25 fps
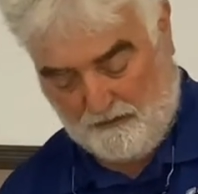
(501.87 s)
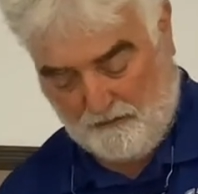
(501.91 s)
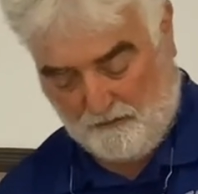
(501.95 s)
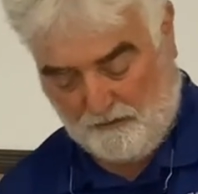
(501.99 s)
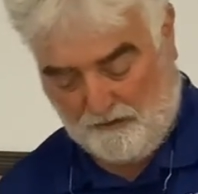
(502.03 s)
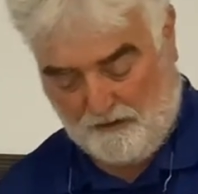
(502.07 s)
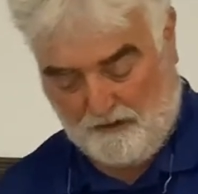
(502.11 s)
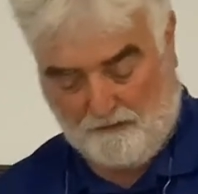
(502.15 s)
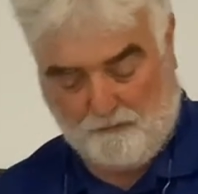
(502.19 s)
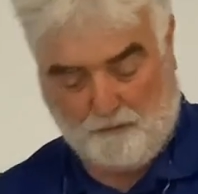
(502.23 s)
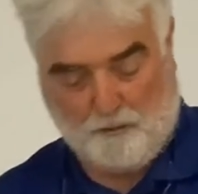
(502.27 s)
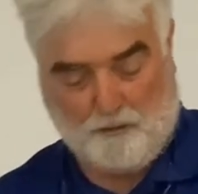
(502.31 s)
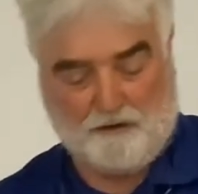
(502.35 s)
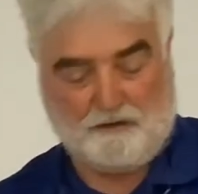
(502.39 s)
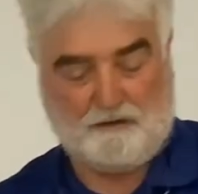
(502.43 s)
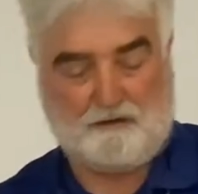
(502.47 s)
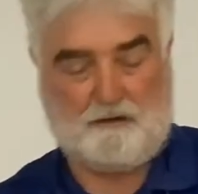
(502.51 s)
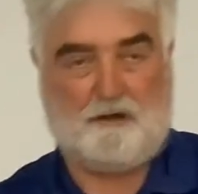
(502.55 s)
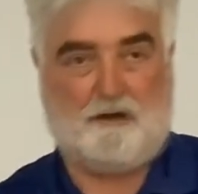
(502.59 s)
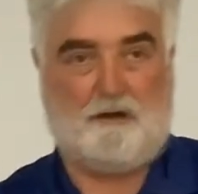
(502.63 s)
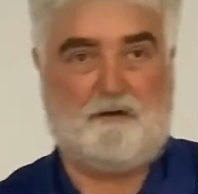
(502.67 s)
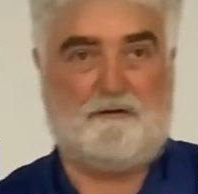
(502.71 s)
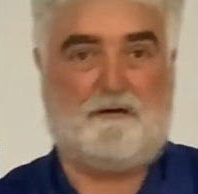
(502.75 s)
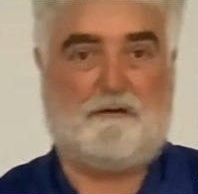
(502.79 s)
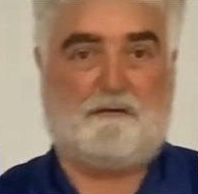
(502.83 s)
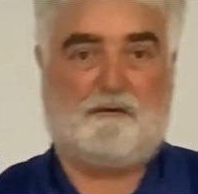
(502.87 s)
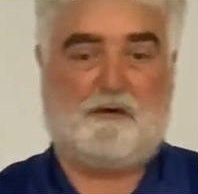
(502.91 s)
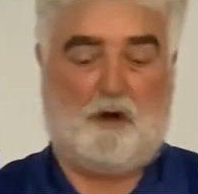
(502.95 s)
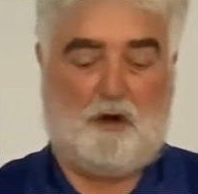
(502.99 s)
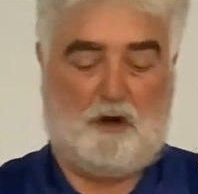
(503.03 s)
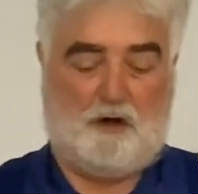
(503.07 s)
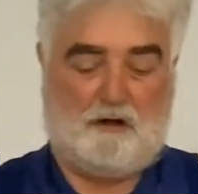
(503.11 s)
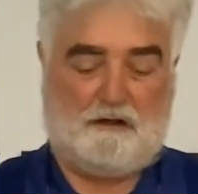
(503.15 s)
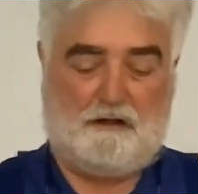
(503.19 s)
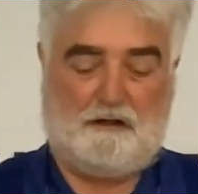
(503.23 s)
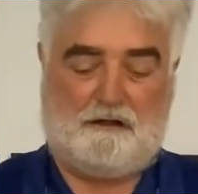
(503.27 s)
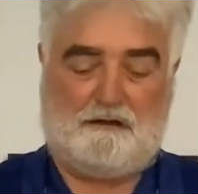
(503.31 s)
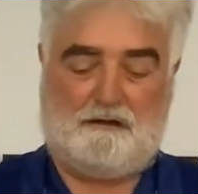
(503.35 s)
We have 1 clove of
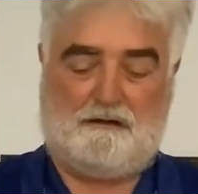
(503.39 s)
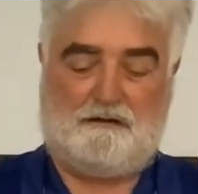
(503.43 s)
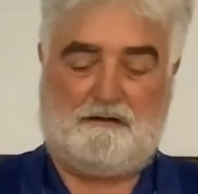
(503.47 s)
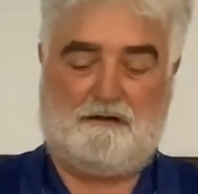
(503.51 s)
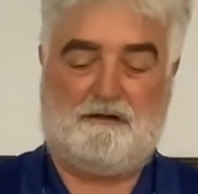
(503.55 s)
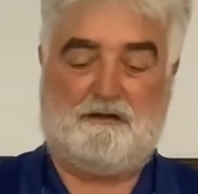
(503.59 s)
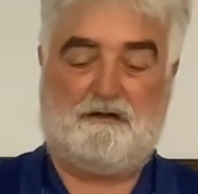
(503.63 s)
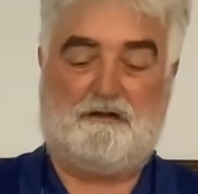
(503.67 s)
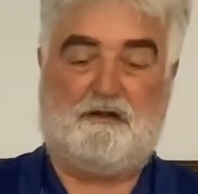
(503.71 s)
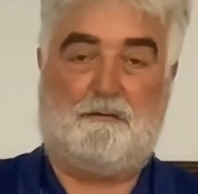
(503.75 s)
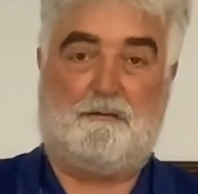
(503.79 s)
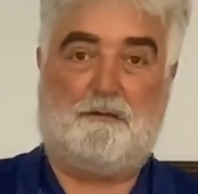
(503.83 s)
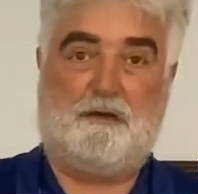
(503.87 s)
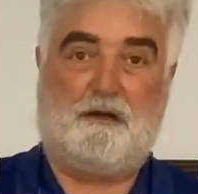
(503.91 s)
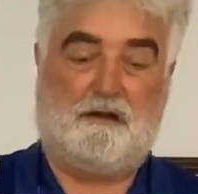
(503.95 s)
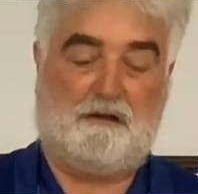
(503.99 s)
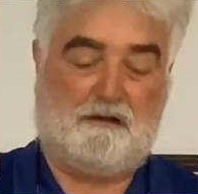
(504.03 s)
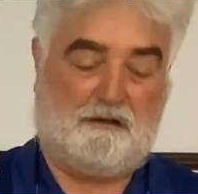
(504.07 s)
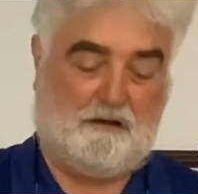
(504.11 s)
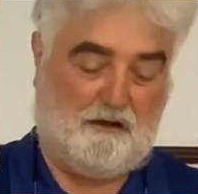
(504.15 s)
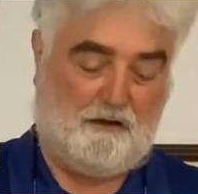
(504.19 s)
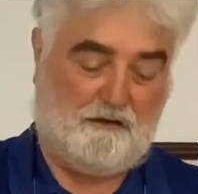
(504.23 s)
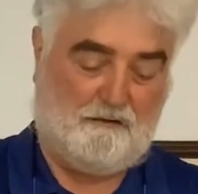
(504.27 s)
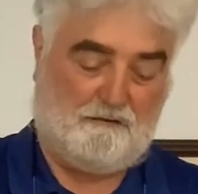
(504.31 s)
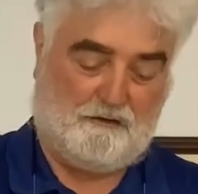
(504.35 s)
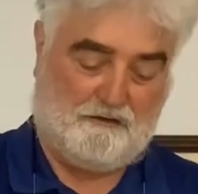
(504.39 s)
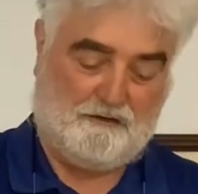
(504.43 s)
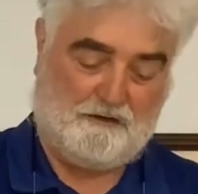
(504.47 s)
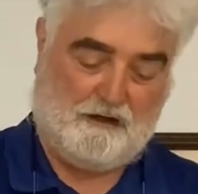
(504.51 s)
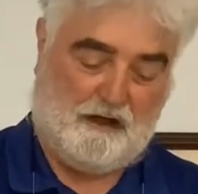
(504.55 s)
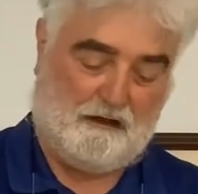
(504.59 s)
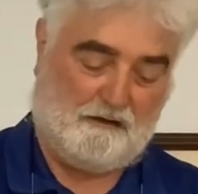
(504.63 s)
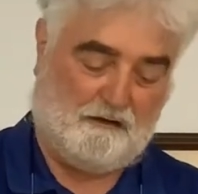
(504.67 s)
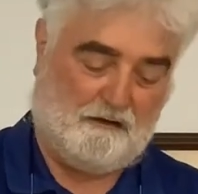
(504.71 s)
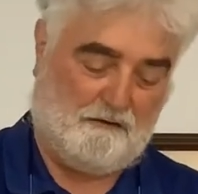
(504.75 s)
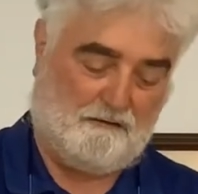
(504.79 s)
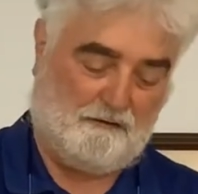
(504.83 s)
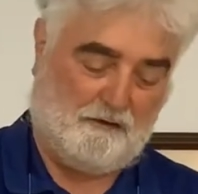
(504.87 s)
garlic. This is a big clove because I
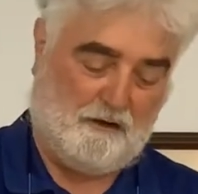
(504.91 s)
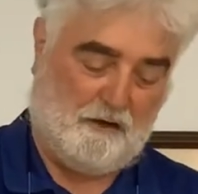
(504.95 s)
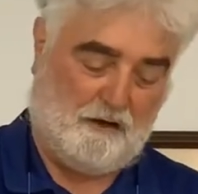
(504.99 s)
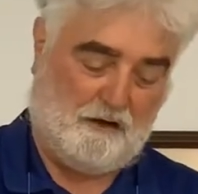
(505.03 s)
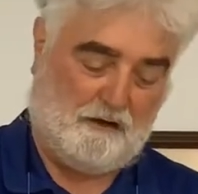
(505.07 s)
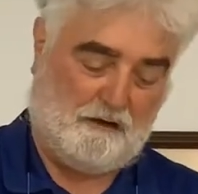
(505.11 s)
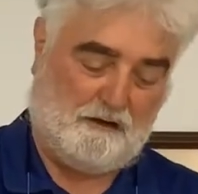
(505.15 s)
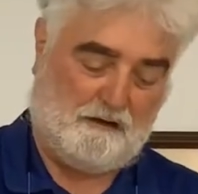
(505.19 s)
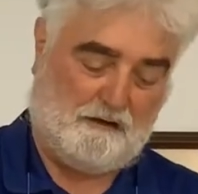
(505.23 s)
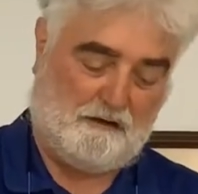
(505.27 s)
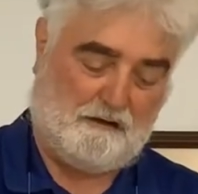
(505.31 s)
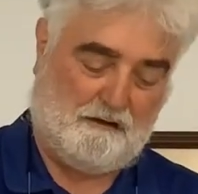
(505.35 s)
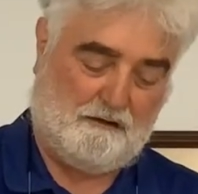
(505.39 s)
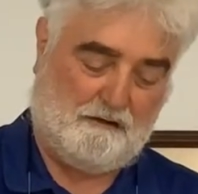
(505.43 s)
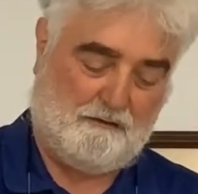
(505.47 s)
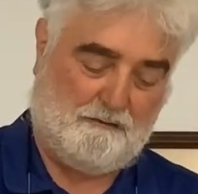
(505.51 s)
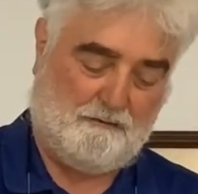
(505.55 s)
love garlic.